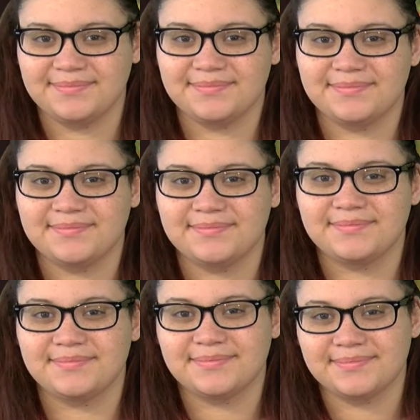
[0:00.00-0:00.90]

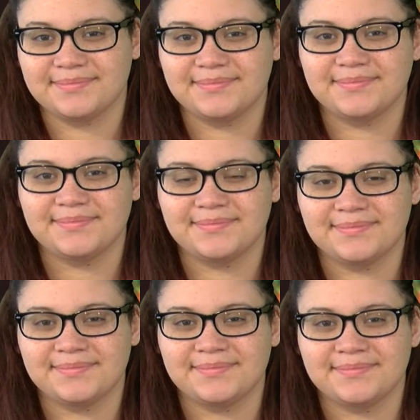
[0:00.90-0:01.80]

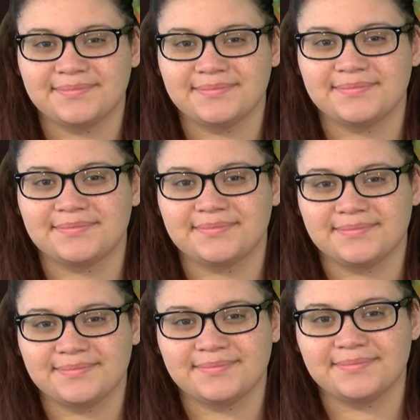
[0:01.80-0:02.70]

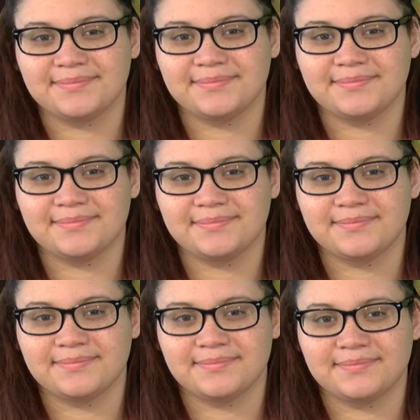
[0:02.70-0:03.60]

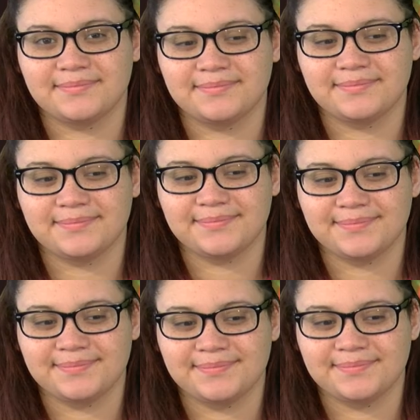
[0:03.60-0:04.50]

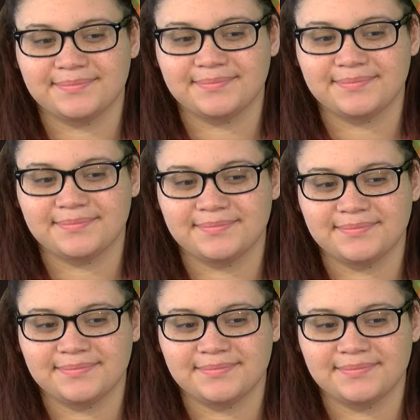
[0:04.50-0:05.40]

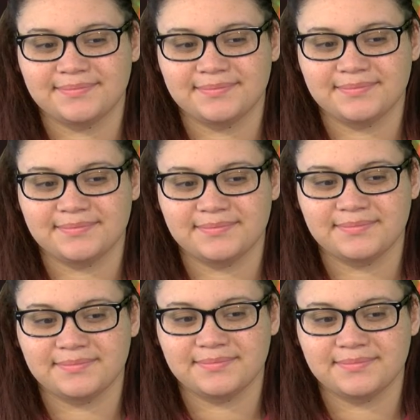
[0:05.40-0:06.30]

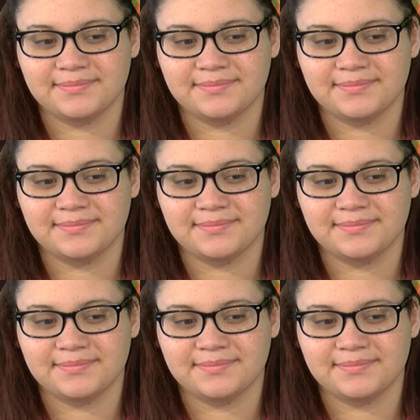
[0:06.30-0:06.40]
(not speaking)